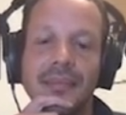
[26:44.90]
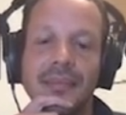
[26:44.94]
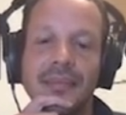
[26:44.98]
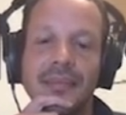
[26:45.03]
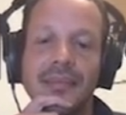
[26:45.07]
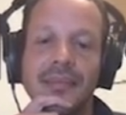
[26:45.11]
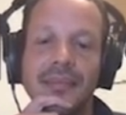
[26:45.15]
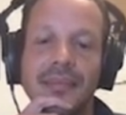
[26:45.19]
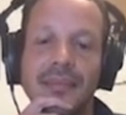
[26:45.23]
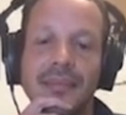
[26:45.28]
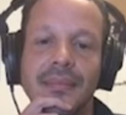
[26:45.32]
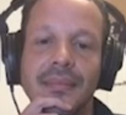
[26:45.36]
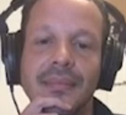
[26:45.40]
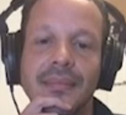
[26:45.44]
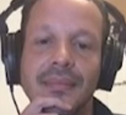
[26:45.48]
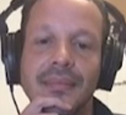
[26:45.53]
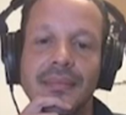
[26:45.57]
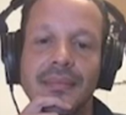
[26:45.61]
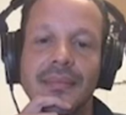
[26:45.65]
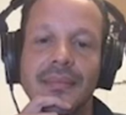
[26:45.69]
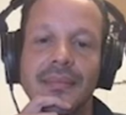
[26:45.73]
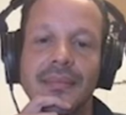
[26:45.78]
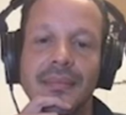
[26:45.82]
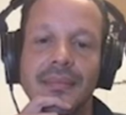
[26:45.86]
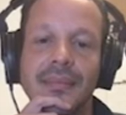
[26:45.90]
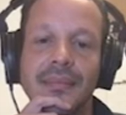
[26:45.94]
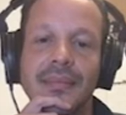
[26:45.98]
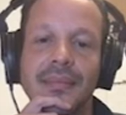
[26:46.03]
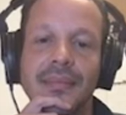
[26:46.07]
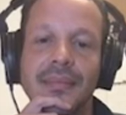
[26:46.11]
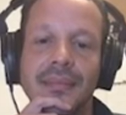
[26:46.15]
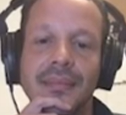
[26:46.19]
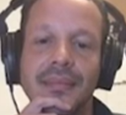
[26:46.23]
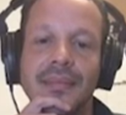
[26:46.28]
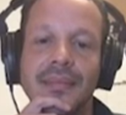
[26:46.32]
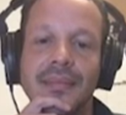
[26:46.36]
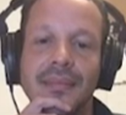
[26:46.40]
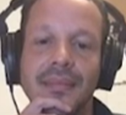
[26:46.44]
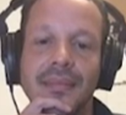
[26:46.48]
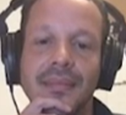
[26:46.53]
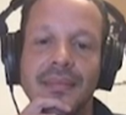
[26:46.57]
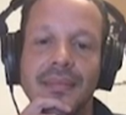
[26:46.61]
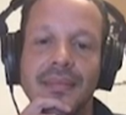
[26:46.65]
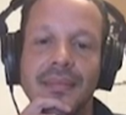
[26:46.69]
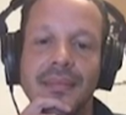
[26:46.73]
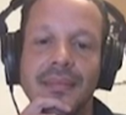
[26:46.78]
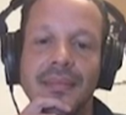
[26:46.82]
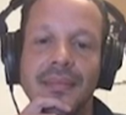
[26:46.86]

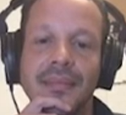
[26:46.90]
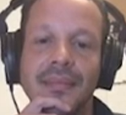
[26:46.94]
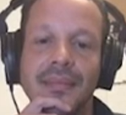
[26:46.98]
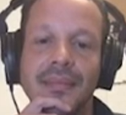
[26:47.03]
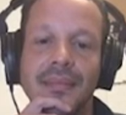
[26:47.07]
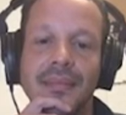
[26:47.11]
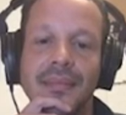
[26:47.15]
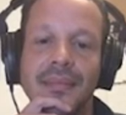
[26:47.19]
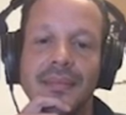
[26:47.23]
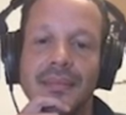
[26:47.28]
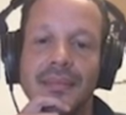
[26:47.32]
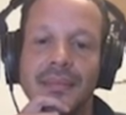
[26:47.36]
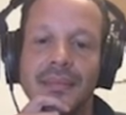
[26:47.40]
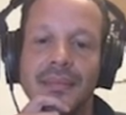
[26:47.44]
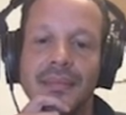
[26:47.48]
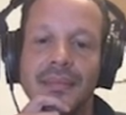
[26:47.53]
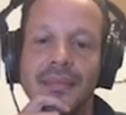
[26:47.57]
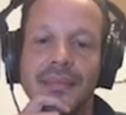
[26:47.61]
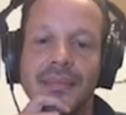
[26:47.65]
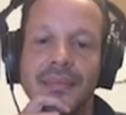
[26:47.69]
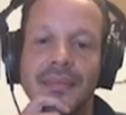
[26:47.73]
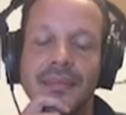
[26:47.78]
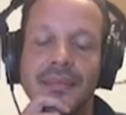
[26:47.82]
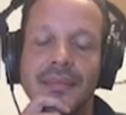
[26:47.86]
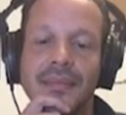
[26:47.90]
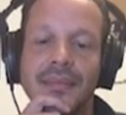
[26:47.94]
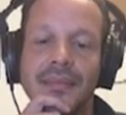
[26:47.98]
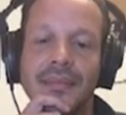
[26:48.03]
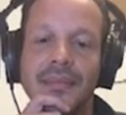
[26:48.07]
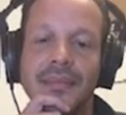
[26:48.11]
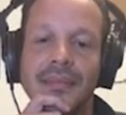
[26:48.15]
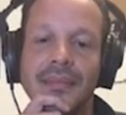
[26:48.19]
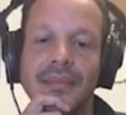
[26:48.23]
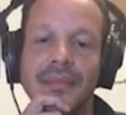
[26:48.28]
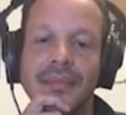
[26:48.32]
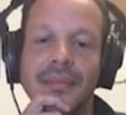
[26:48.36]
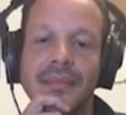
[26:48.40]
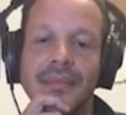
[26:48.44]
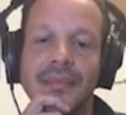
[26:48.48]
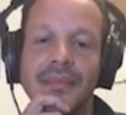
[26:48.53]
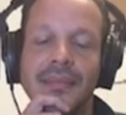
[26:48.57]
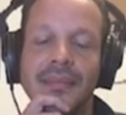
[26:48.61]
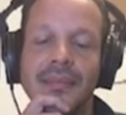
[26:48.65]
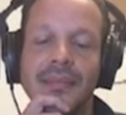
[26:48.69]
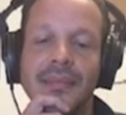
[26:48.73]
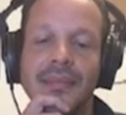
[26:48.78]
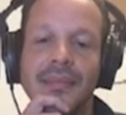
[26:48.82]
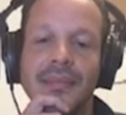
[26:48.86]

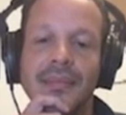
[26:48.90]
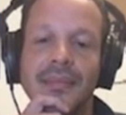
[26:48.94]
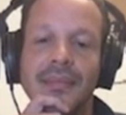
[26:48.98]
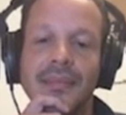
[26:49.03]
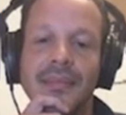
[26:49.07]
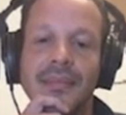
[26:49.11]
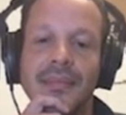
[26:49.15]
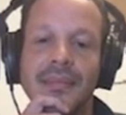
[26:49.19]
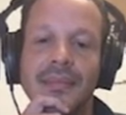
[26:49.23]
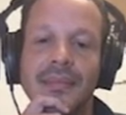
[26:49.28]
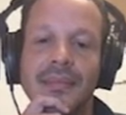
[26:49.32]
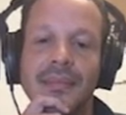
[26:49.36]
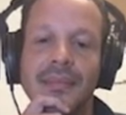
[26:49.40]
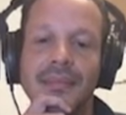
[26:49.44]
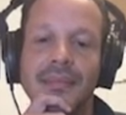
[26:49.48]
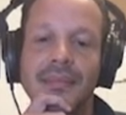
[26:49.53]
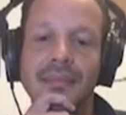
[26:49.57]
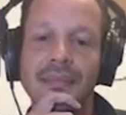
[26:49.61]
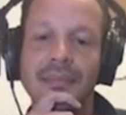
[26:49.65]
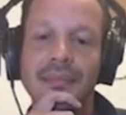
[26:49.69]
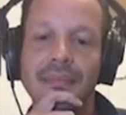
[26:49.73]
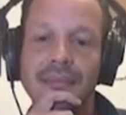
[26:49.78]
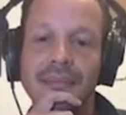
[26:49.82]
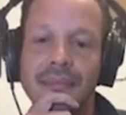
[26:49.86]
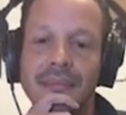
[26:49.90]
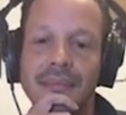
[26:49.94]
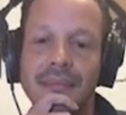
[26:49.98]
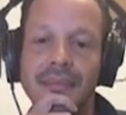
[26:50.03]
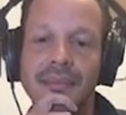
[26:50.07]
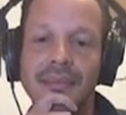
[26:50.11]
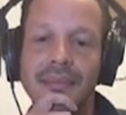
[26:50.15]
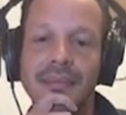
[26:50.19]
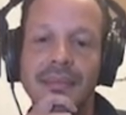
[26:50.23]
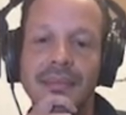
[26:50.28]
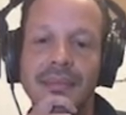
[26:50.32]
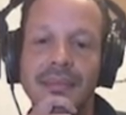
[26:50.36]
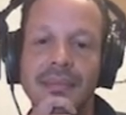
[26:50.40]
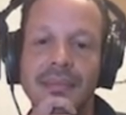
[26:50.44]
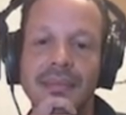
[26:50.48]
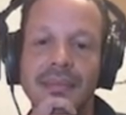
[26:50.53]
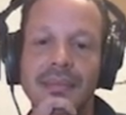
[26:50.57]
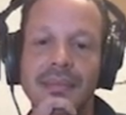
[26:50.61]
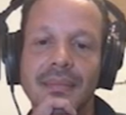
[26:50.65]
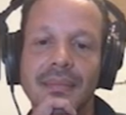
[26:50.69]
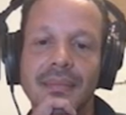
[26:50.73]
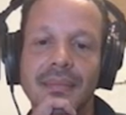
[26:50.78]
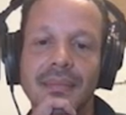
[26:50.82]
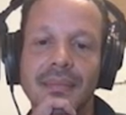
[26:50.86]

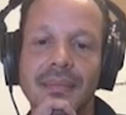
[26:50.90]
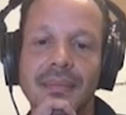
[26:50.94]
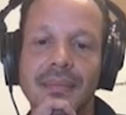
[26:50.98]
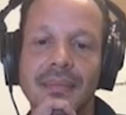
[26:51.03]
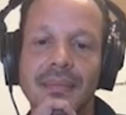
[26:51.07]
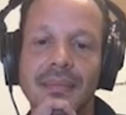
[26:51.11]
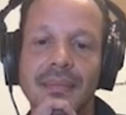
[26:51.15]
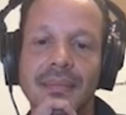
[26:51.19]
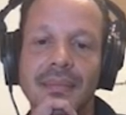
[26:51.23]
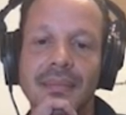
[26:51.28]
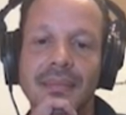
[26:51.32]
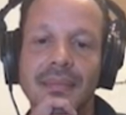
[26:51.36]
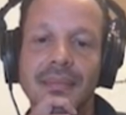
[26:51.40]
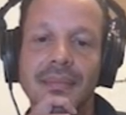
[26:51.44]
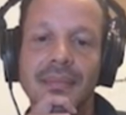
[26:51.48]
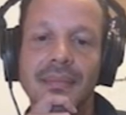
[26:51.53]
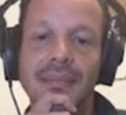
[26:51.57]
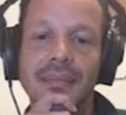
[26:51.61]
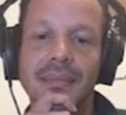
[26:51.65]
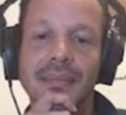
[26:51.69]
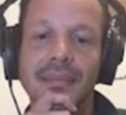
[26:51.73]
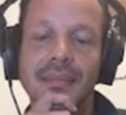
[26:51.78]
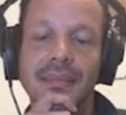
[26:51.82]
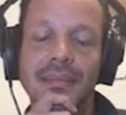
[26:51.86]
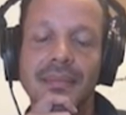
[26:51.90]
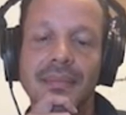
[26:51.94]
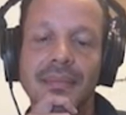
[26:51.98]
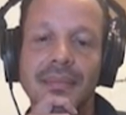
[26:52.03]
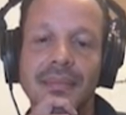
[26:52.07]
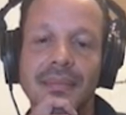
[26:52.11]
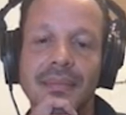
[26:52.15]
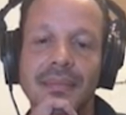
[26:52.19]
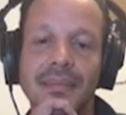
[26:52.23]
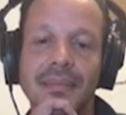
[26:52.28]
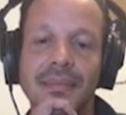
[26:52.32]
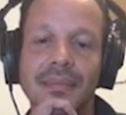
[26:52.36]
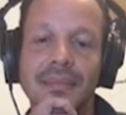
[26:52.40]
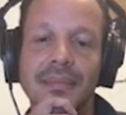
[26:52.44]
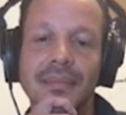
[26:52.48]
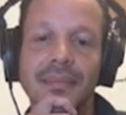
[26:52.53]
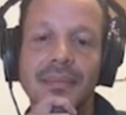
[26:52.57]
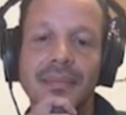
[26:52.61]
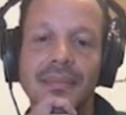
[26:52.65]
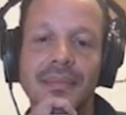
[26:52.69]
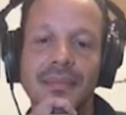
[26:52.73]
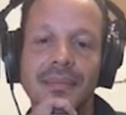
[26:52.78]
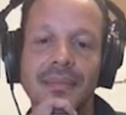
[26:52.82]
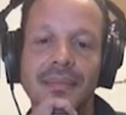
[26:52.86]
The person shown says nothing.